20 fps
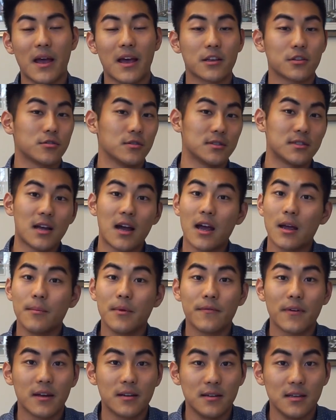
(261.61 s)
extra time
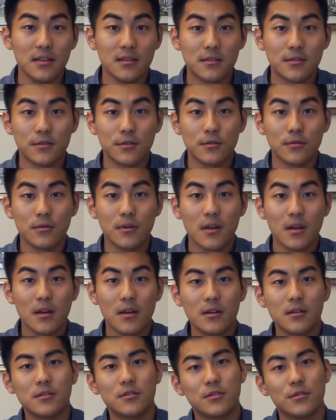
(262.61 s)
if I need
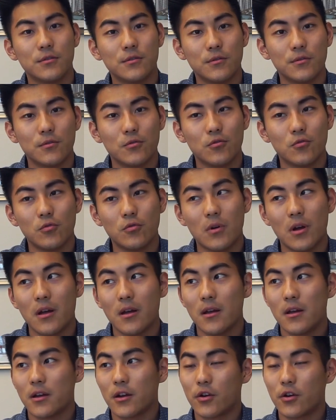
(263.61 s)
to